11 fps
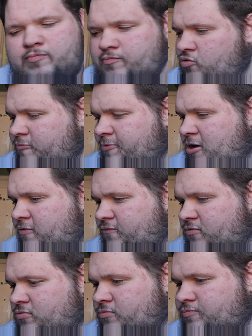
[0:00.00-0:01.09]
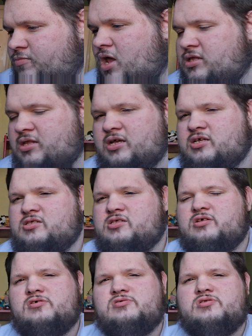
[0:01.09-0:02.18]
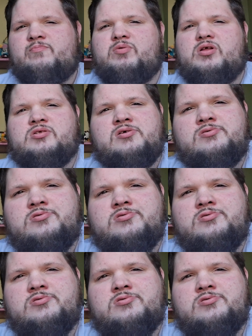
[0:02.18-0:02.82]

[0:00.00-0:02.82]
More powerful. Blood, that is. Their blood.